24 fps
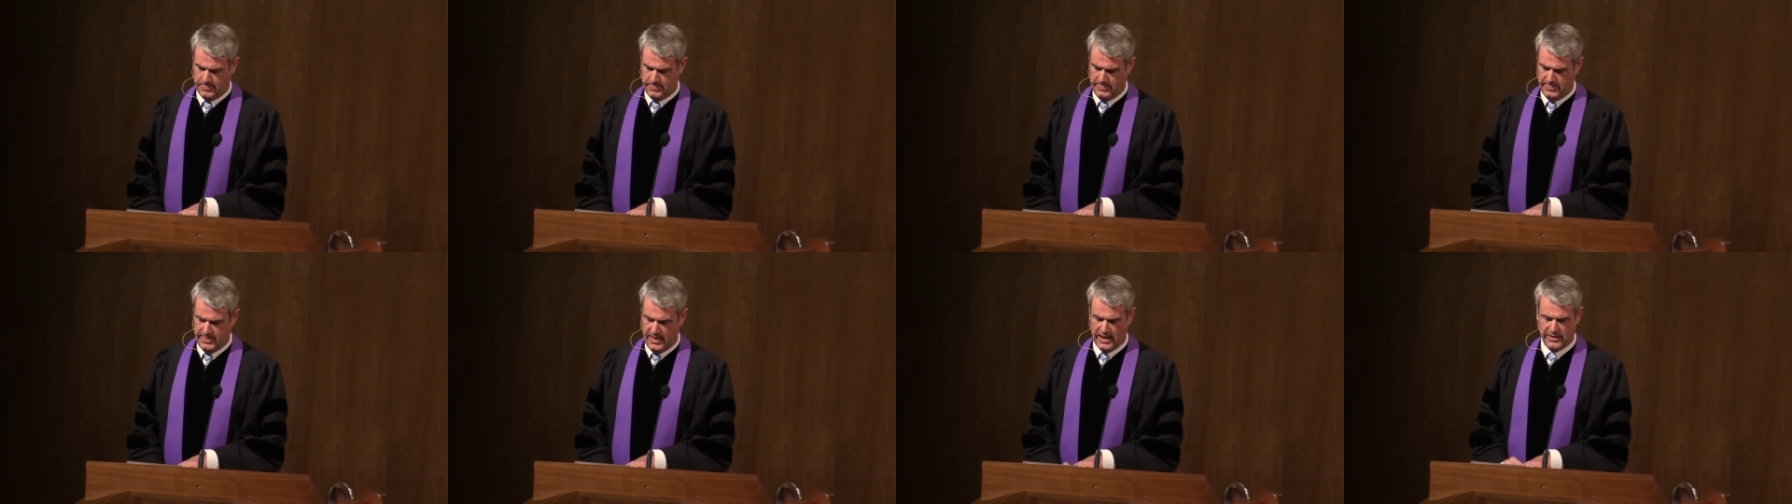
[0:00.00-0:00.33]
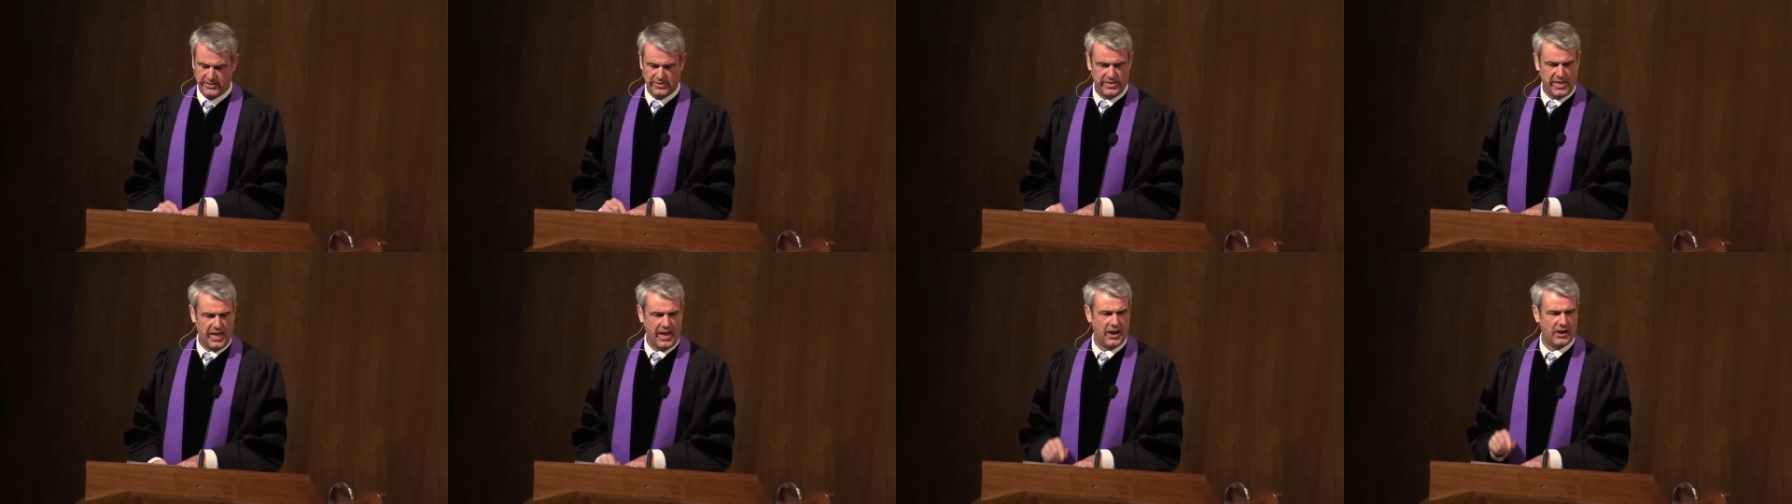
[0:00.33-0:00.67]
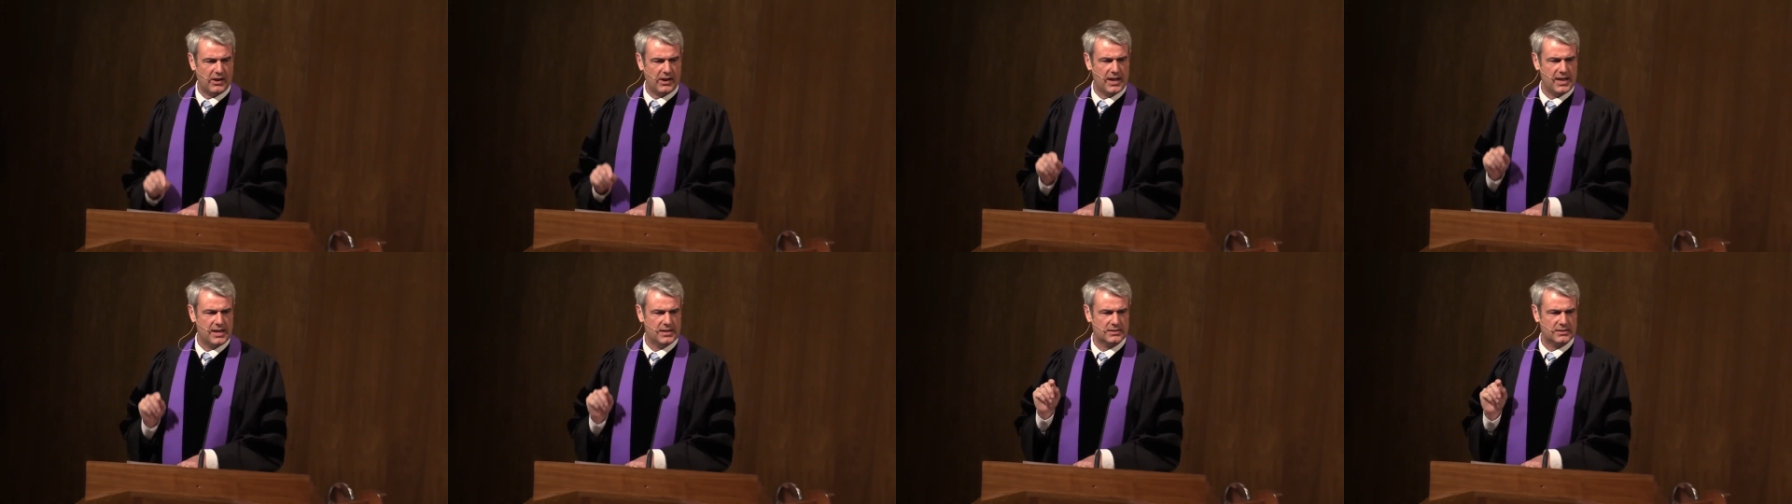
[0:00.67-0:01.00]
that there
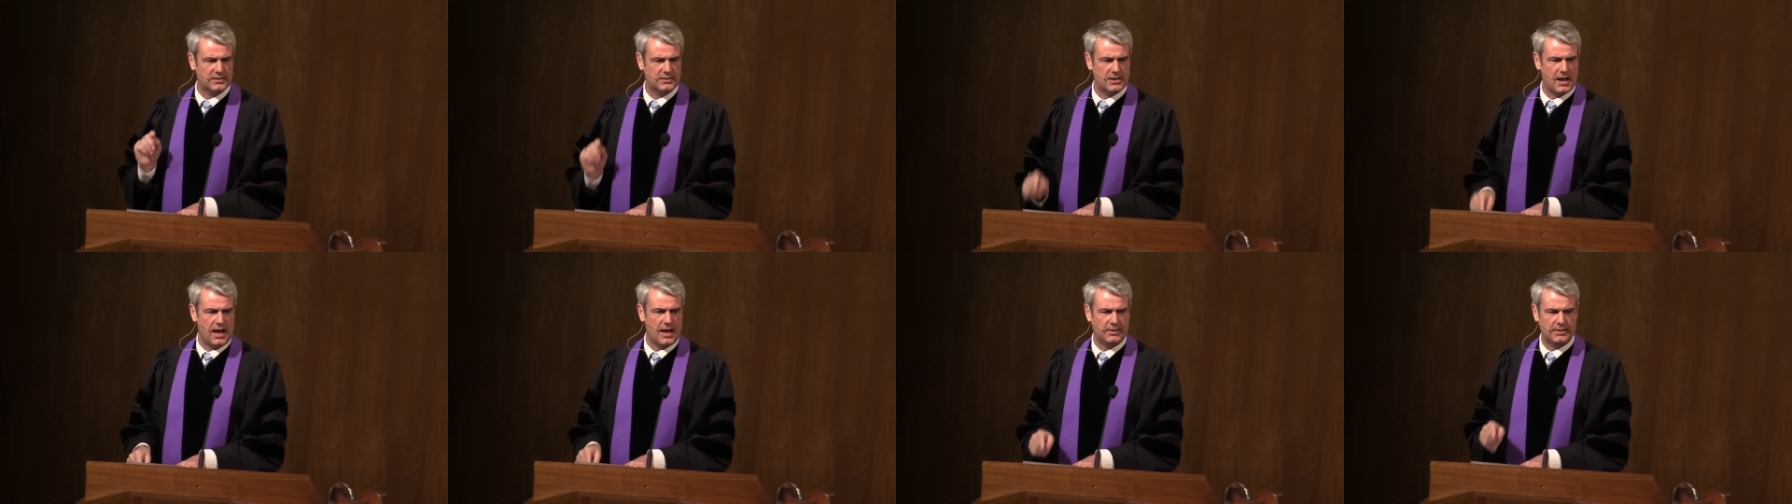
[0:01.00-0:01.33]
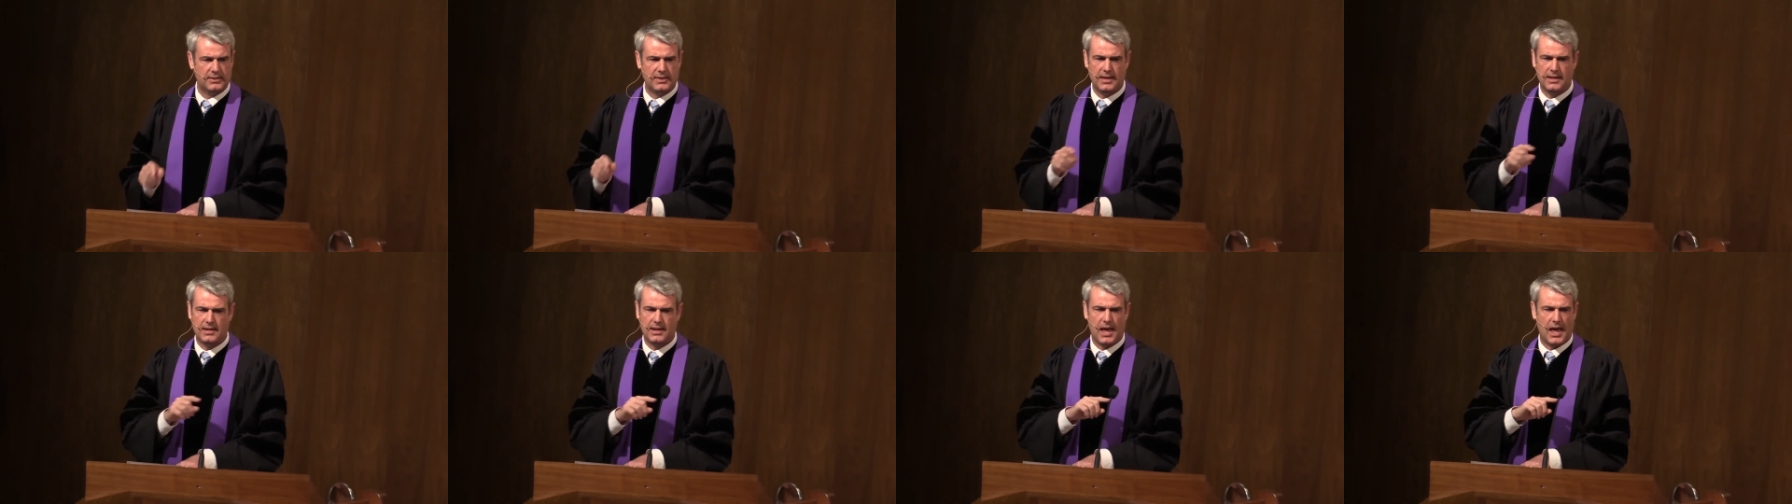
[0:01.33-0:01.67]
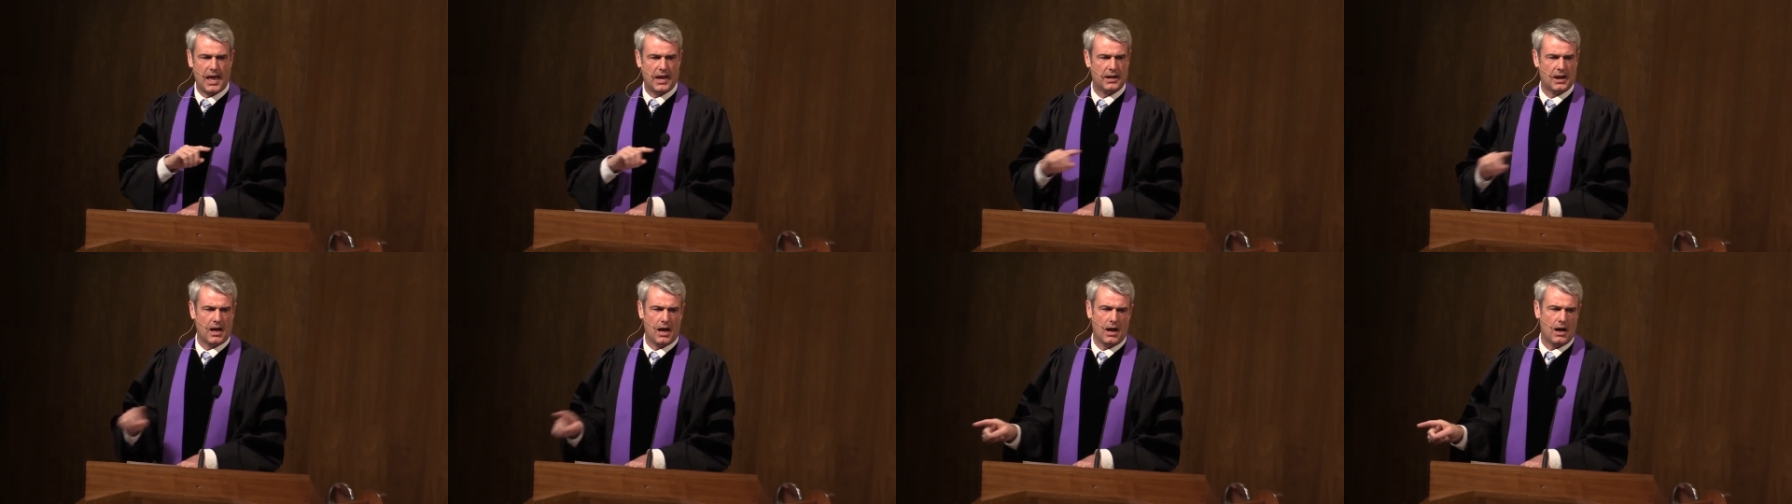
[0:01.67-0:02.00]
is nothing
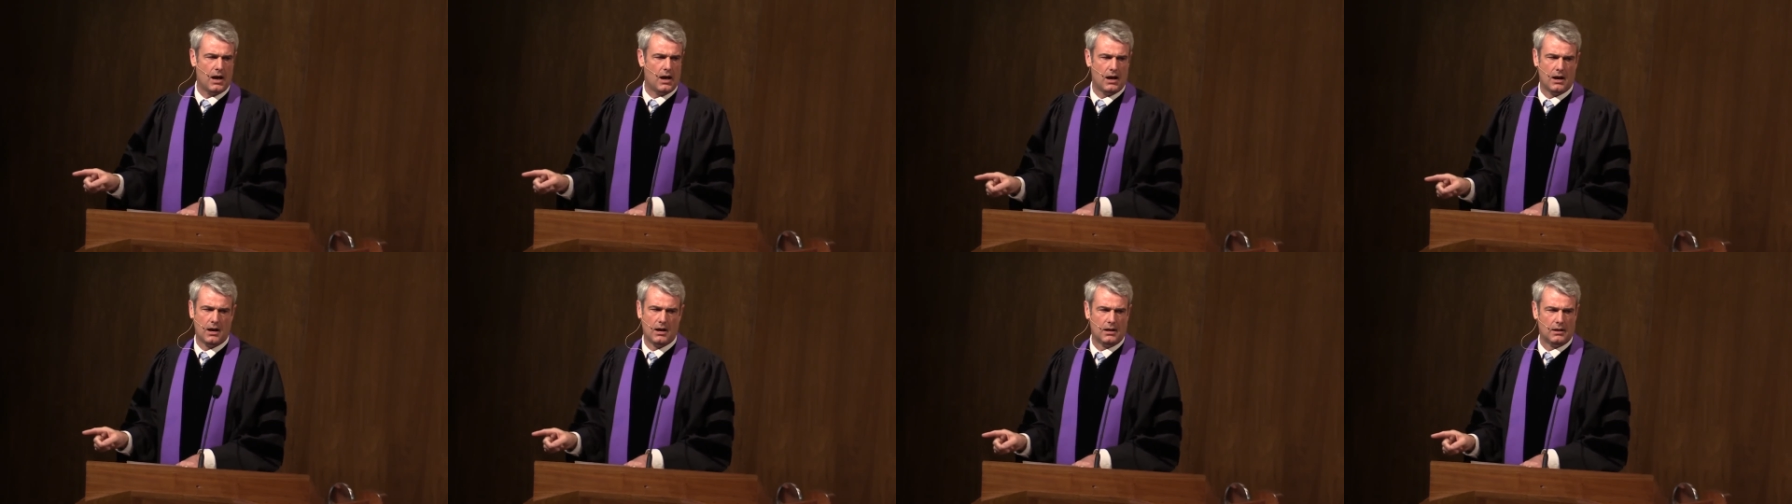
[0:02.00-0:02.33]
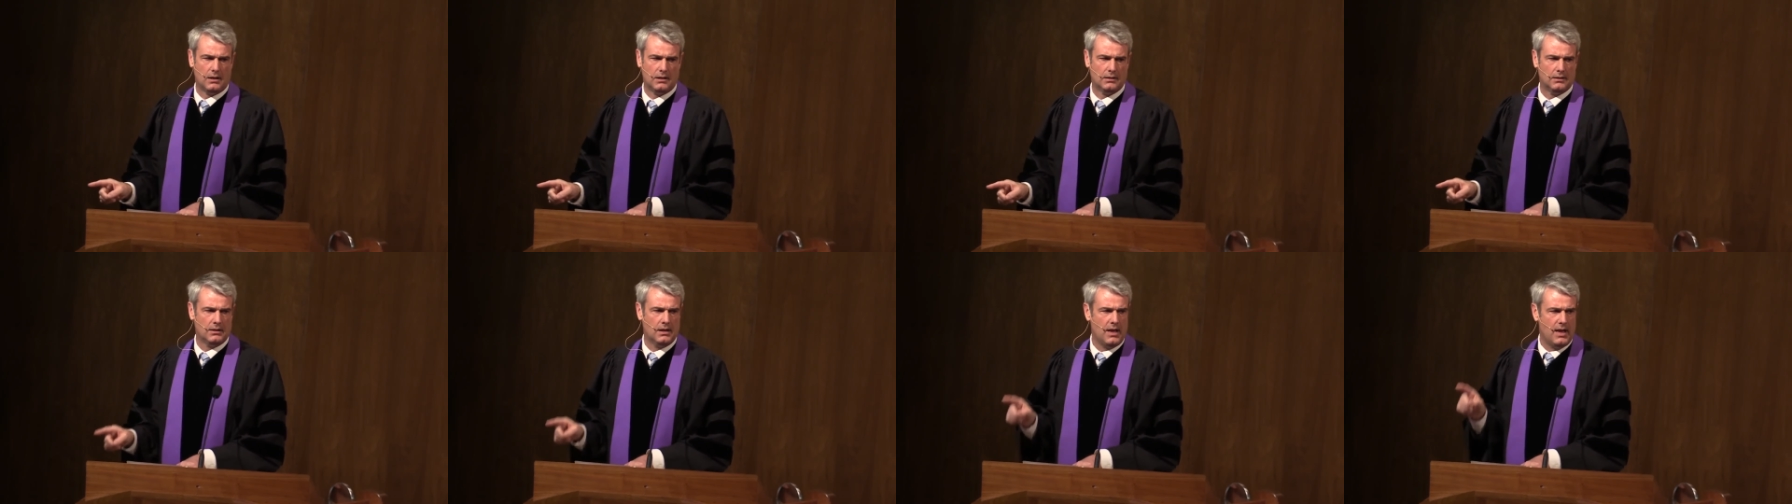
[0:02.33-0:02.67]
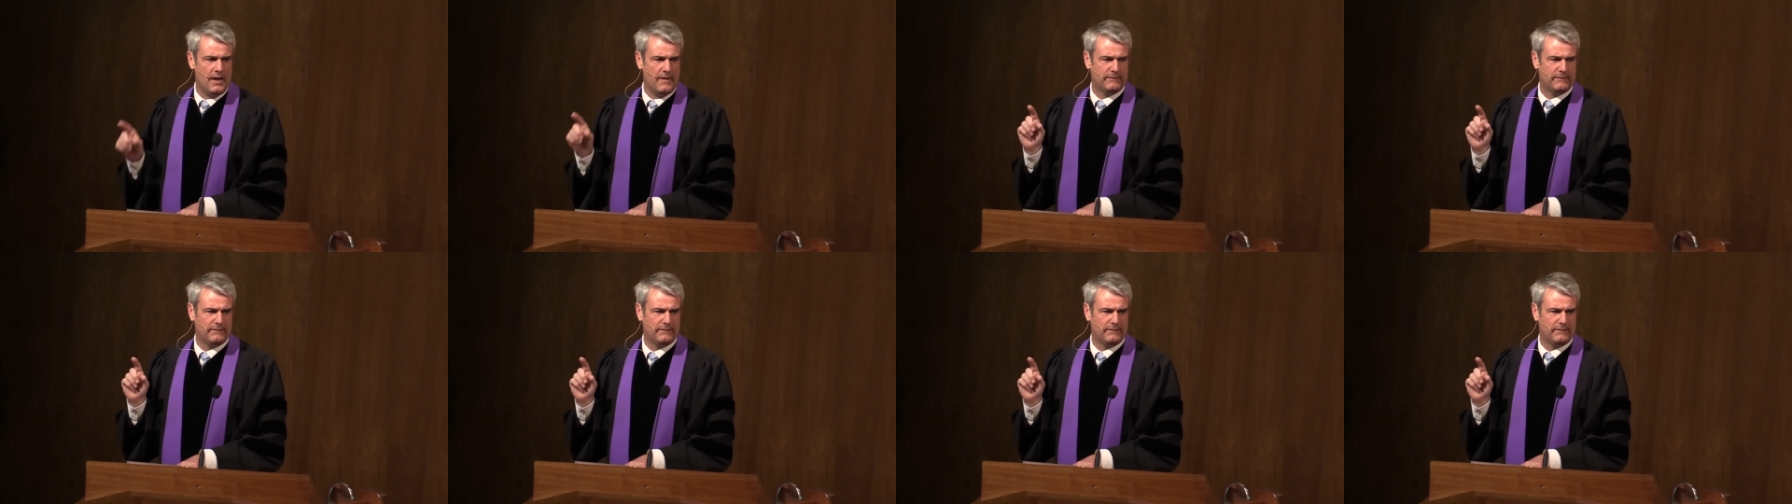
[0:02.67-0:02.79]
at all